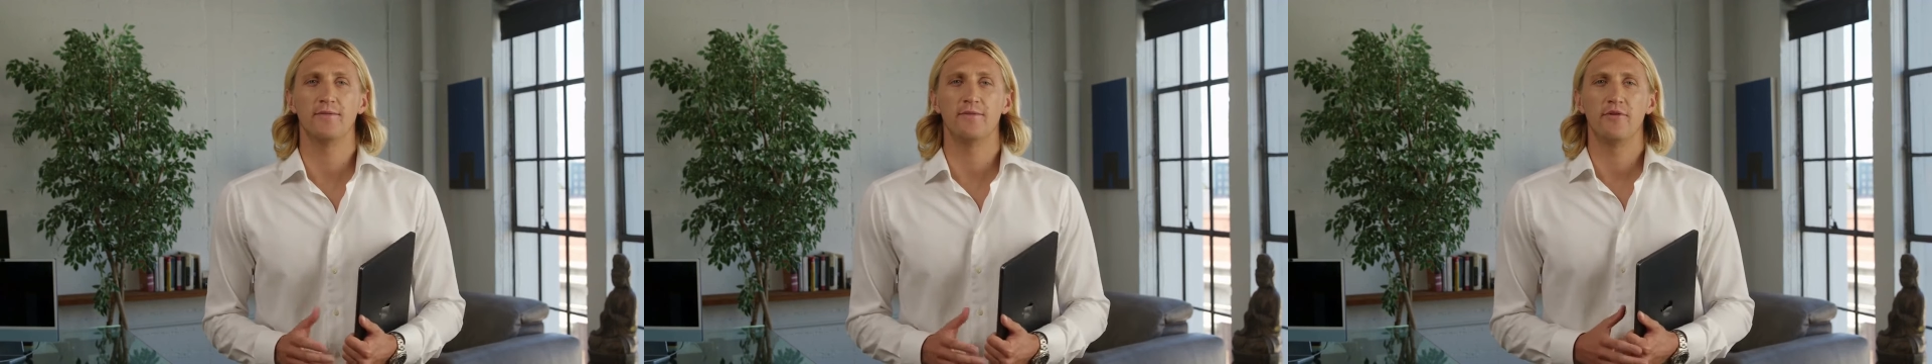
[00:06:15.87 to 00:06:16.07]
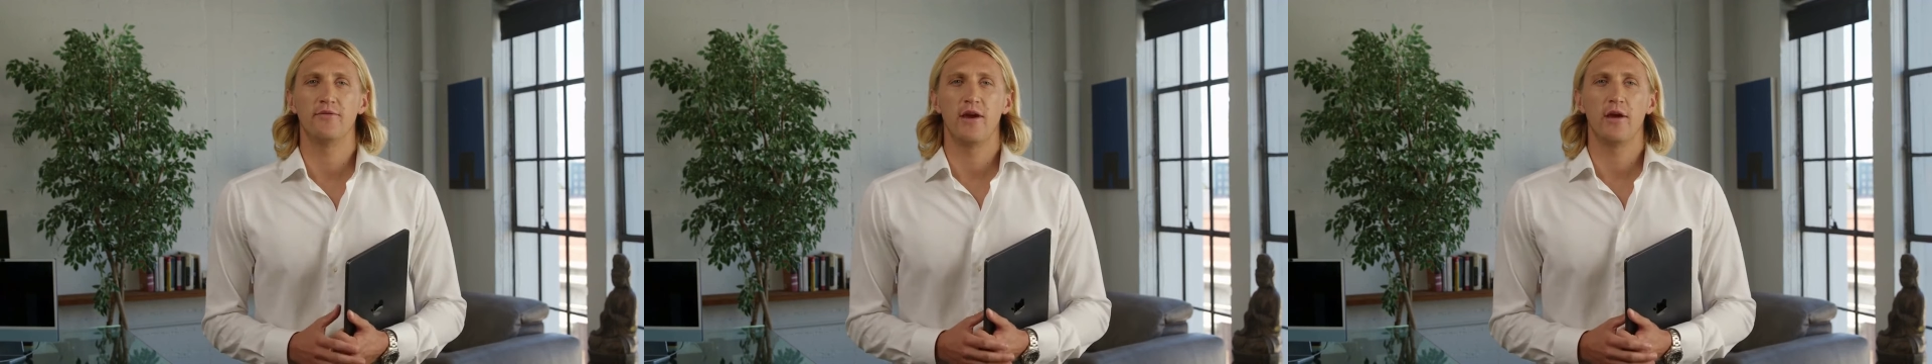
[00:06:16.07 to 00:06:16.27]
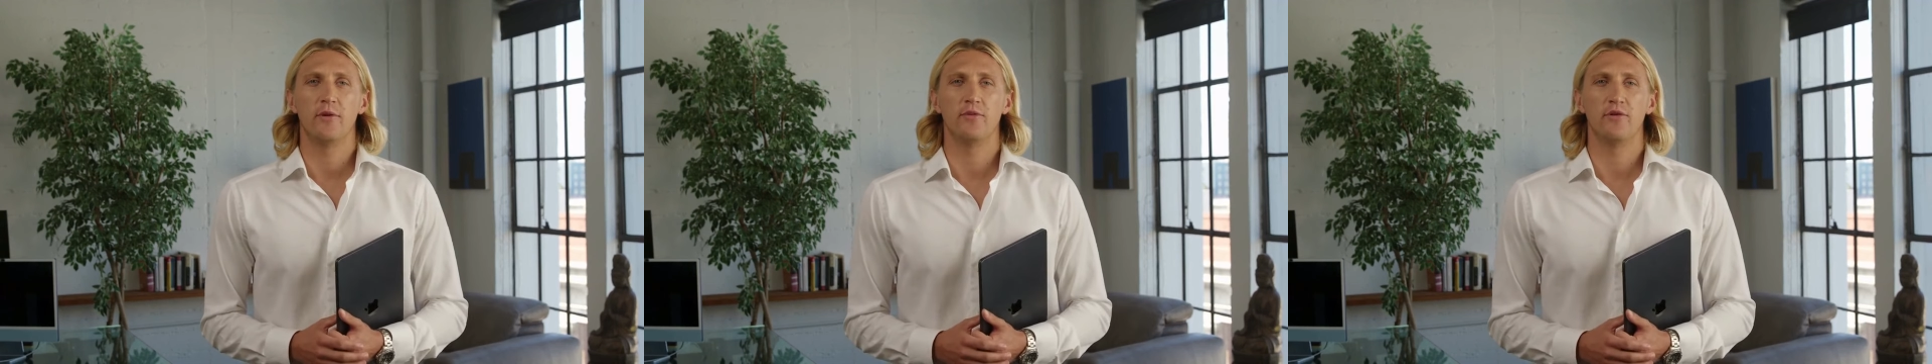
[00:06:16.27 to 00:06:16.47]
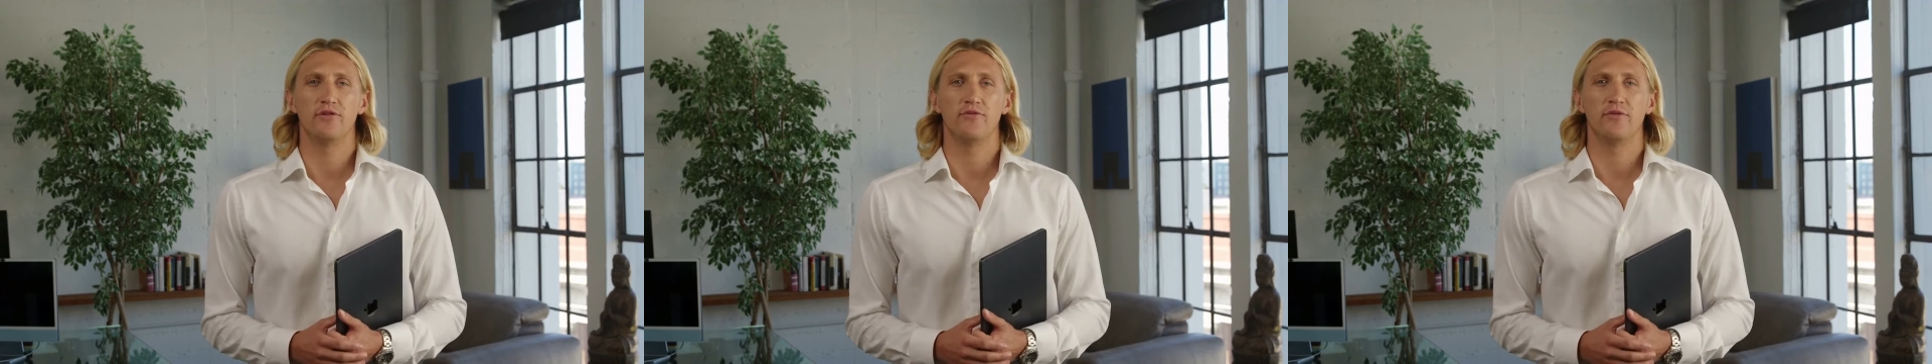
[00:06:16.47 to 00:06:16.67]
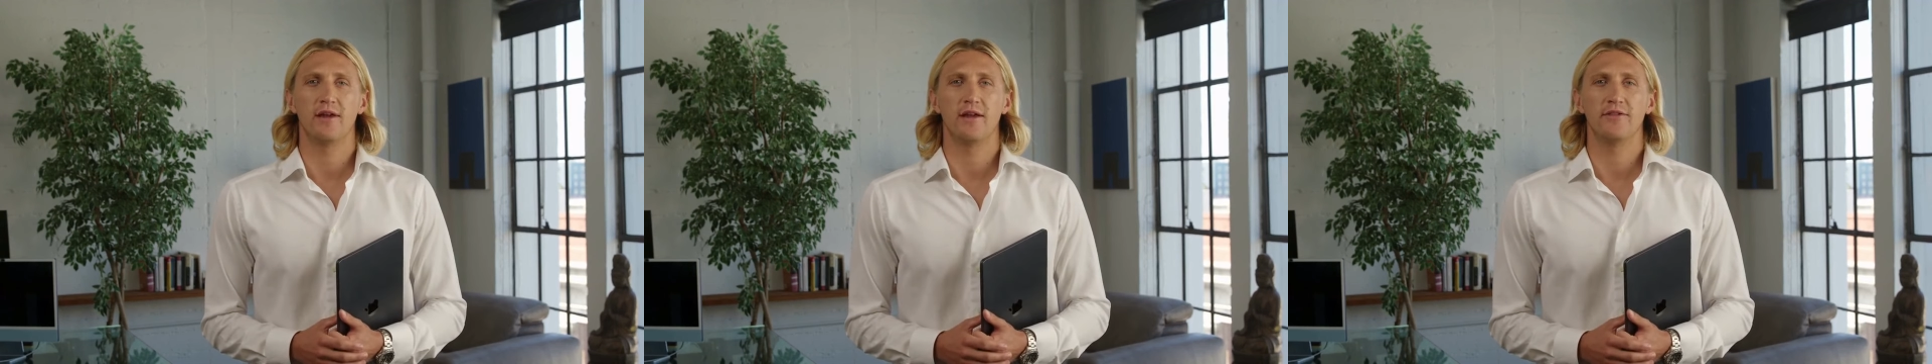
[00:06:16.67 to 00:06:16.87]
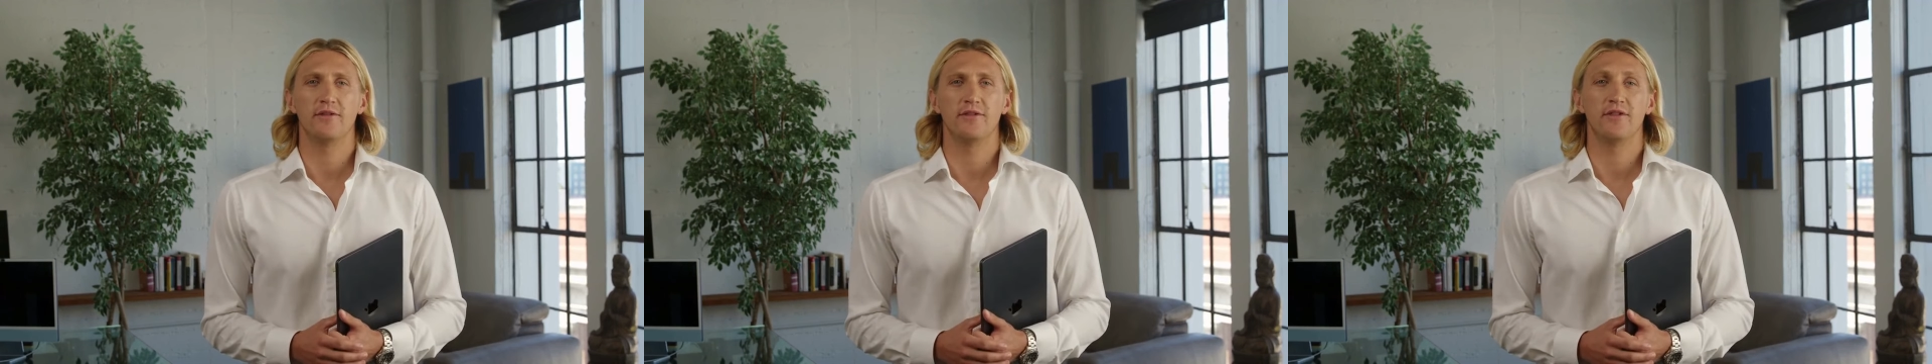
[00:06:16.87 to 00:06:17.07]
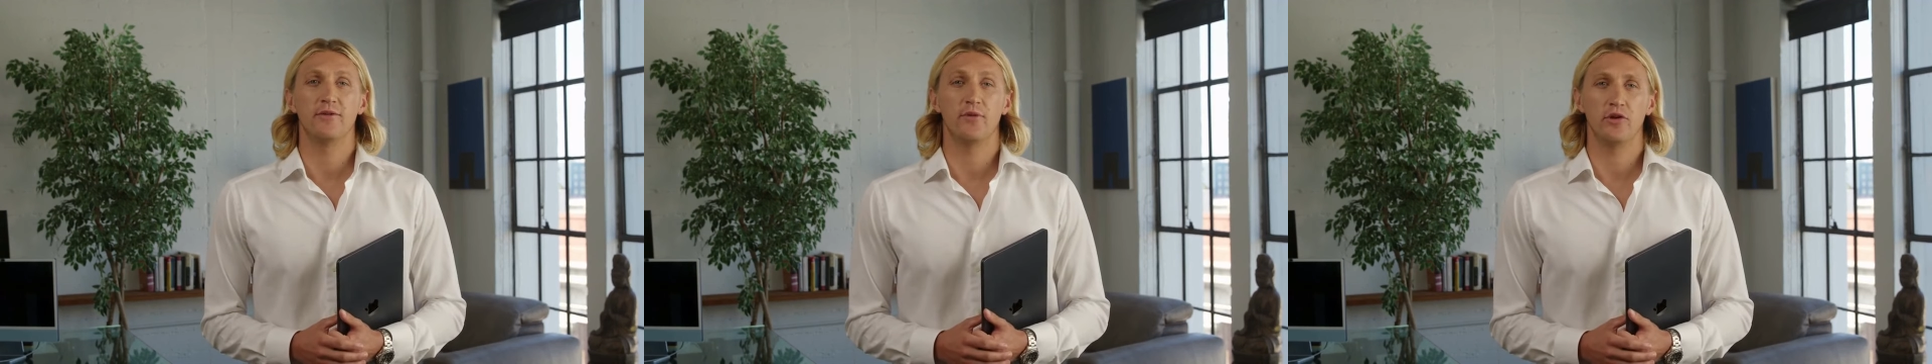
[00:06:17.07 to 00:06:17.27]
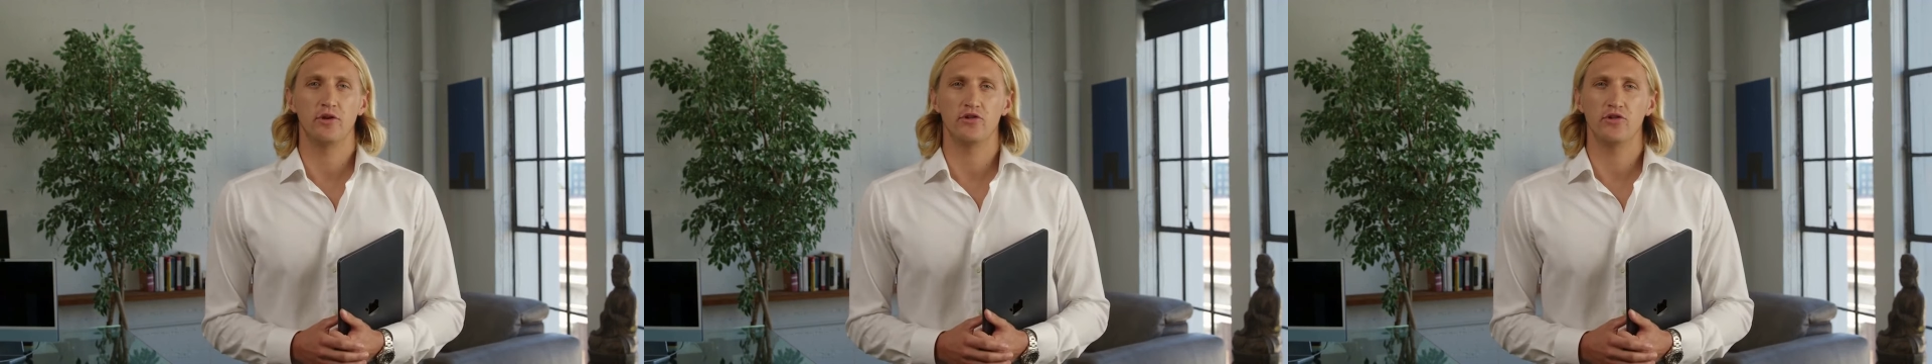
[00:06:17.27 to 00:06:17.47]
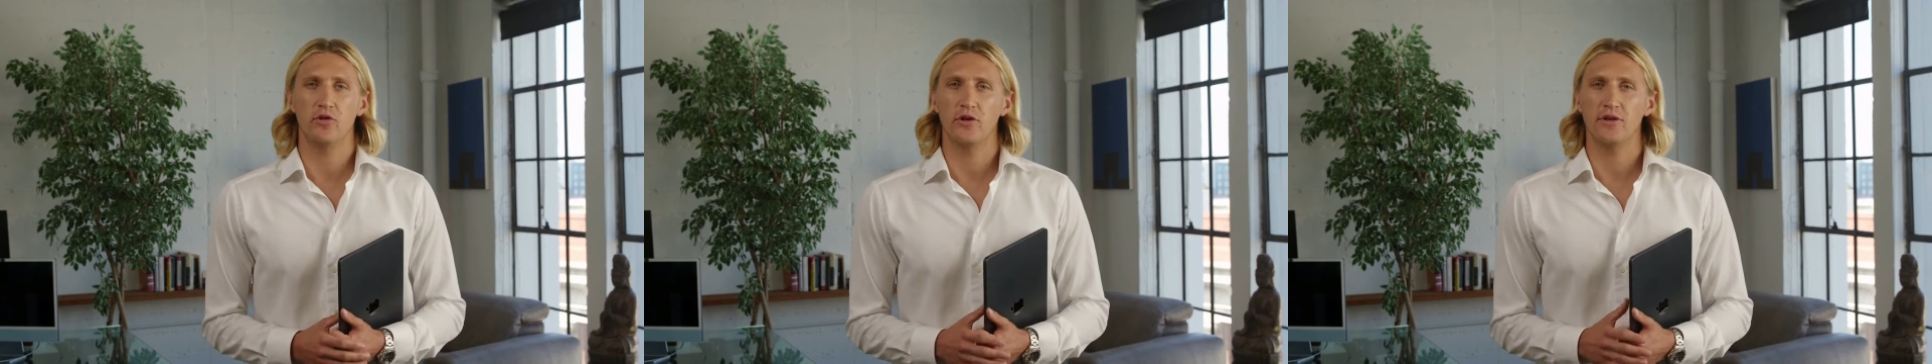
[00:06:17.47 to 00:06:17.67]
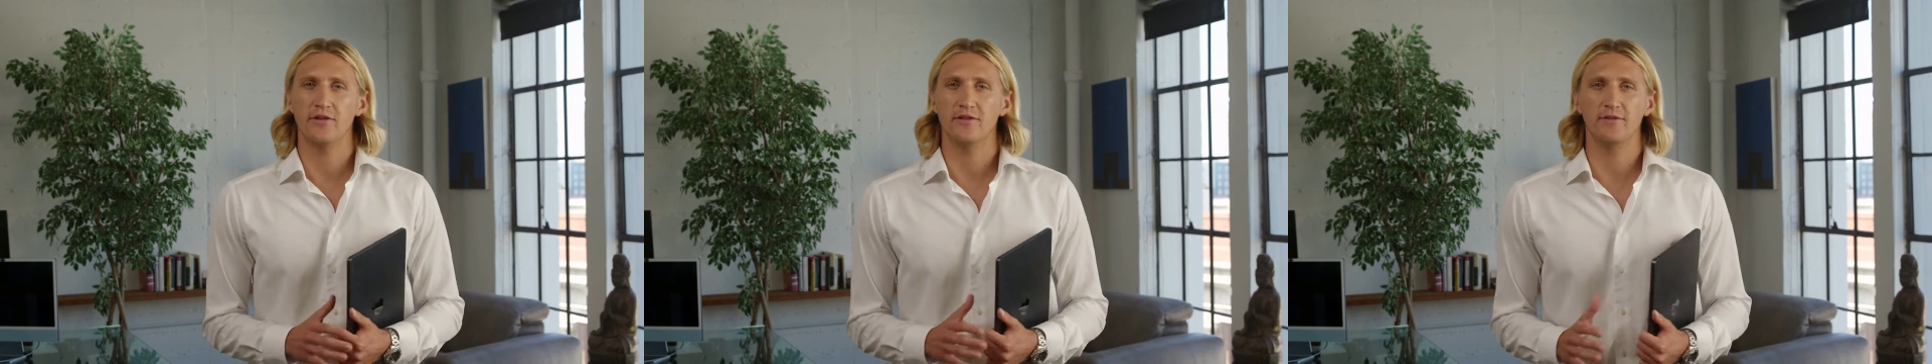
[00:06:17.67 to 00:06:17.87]
developers face a similar
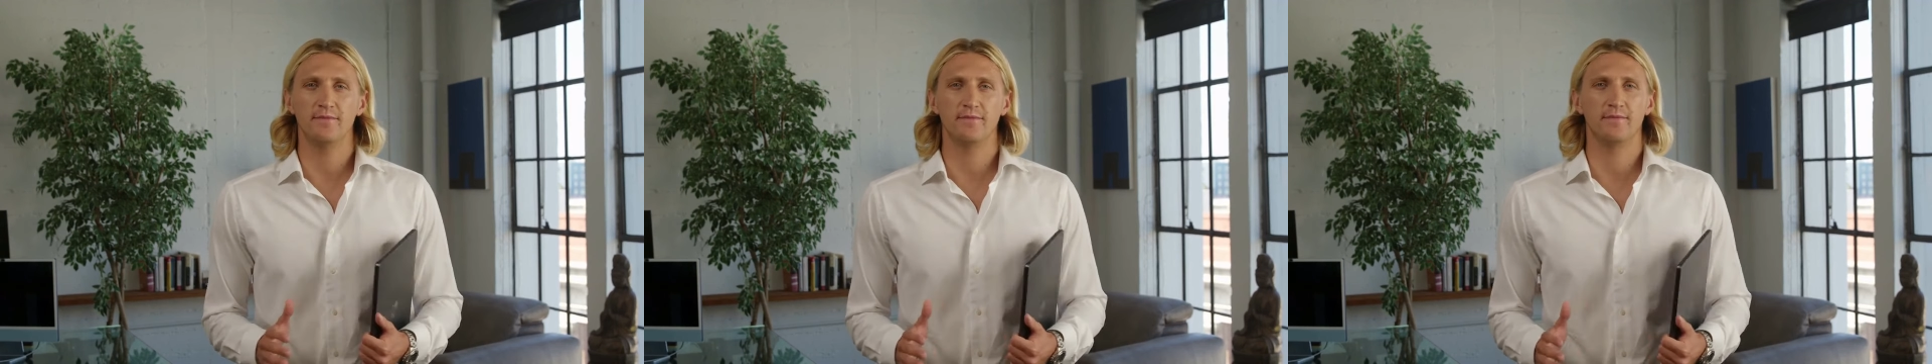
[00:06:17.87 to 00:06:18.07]
choice.